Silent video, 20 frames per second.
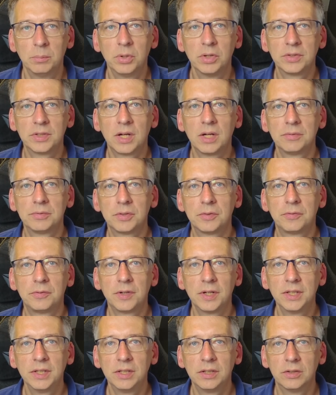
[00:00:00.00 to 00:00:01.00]
But after
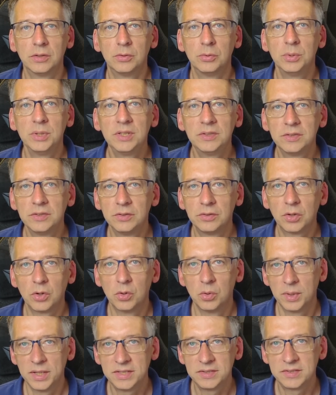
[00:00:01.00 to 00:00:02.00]
finding a recent
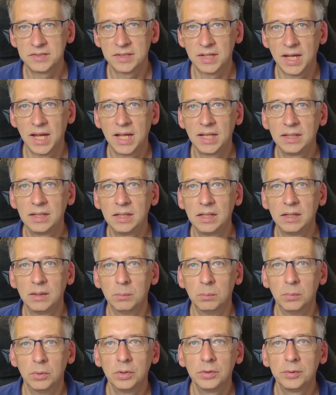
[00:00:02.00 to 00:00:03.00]
OS
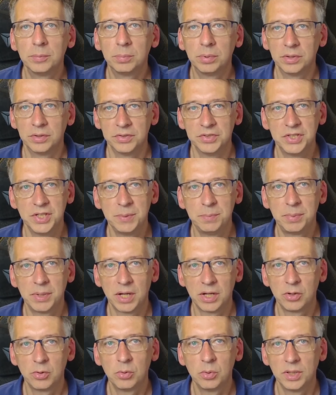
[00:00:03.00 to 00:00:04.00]
handling multiple
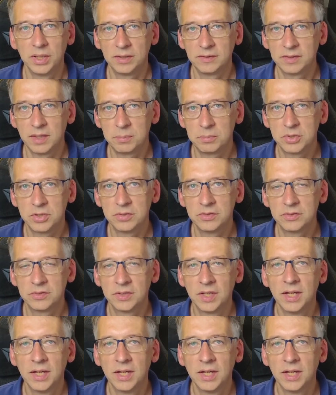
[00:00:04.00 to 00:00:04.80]
GPIO exceptions